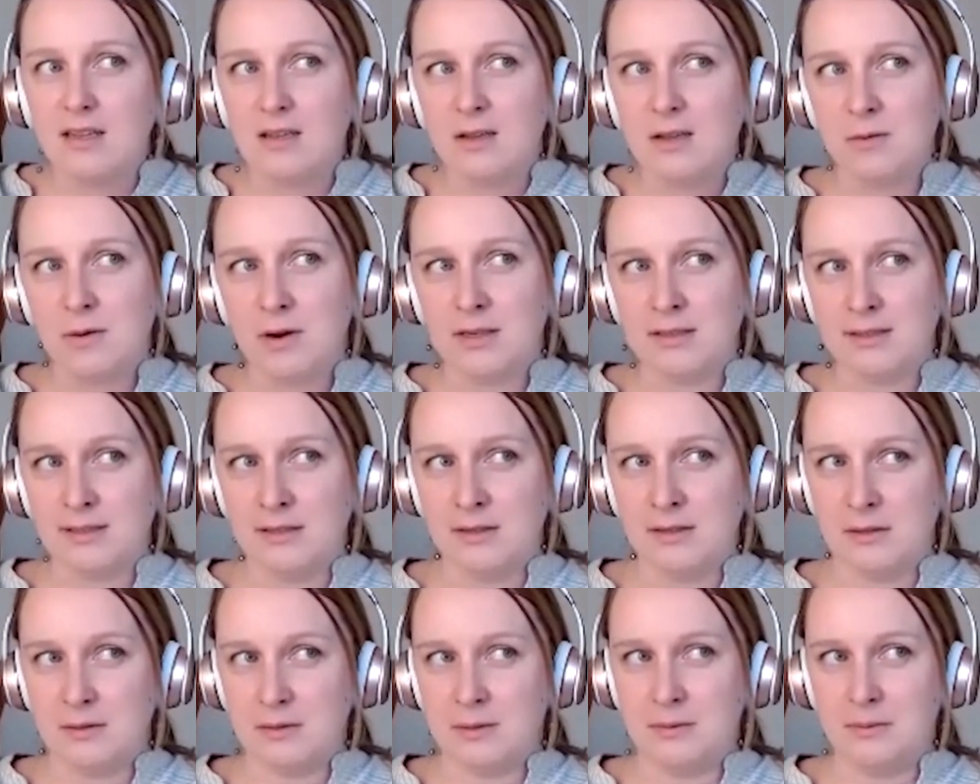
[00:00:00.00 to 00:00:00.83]
you
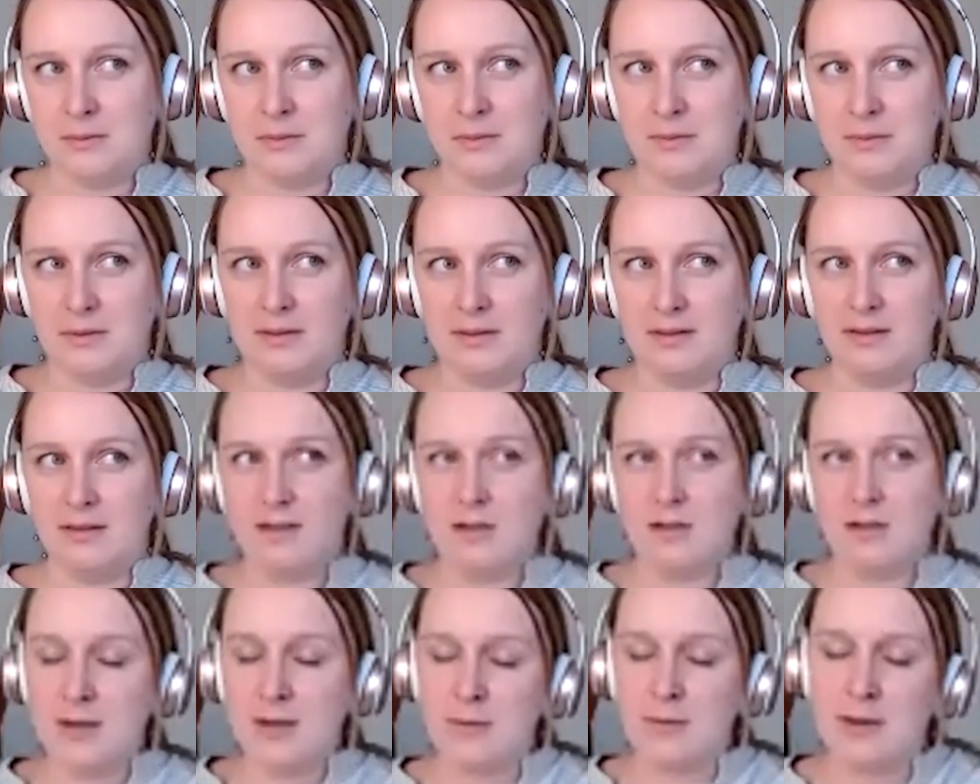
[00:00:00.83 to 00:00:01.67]

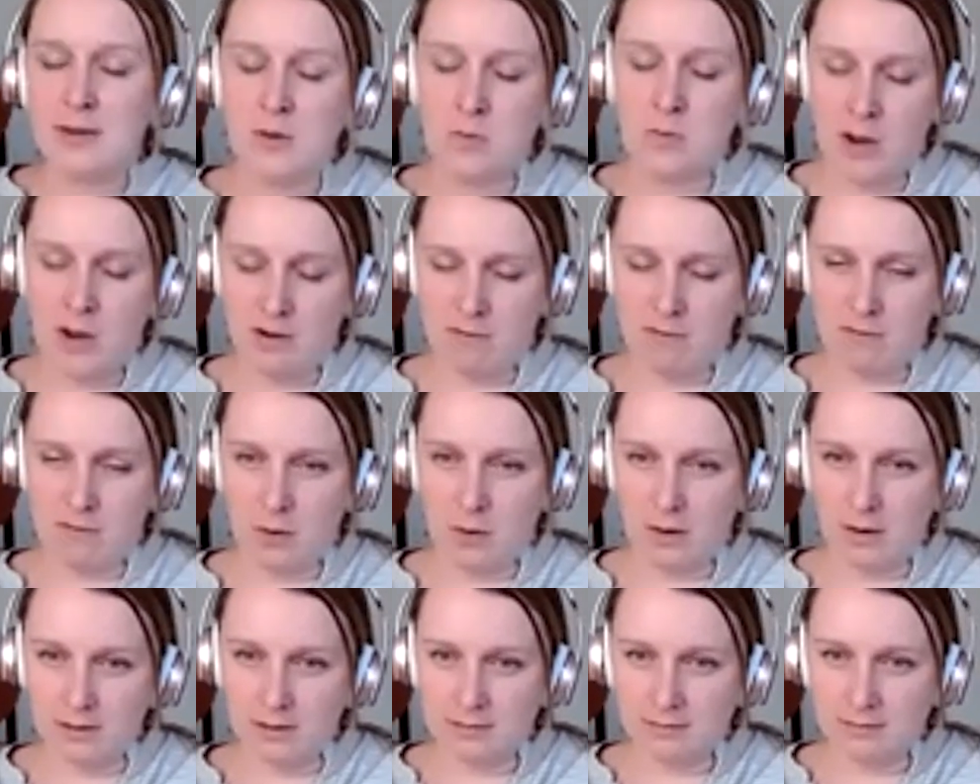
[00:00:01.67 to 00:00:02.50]
get what you pay
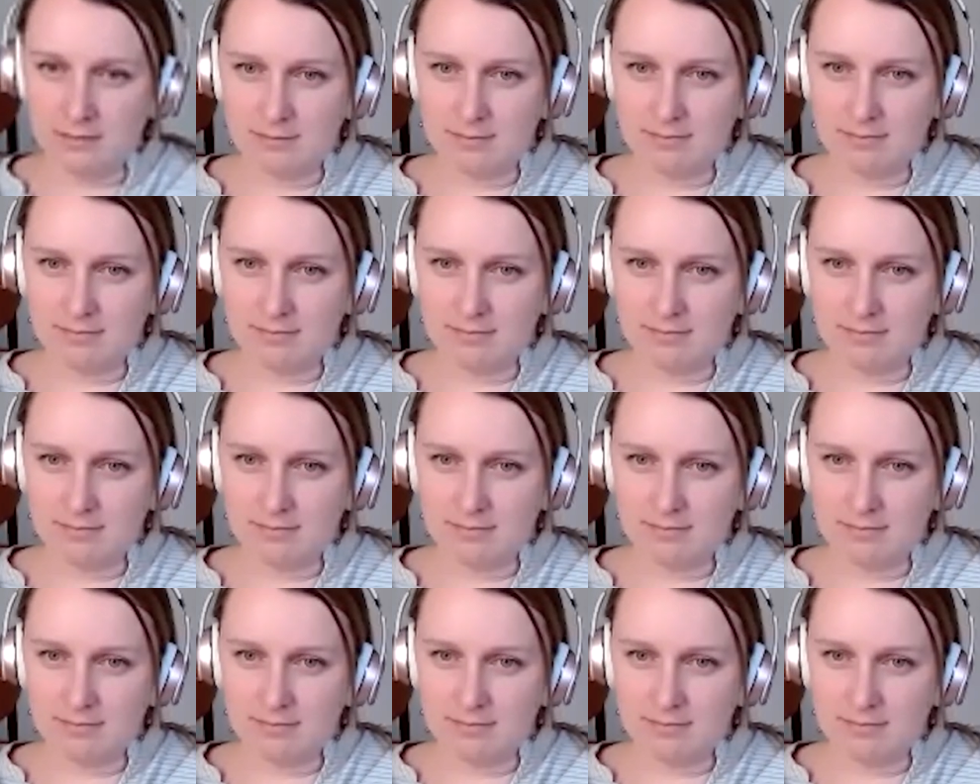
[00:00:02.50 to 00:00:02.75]
for.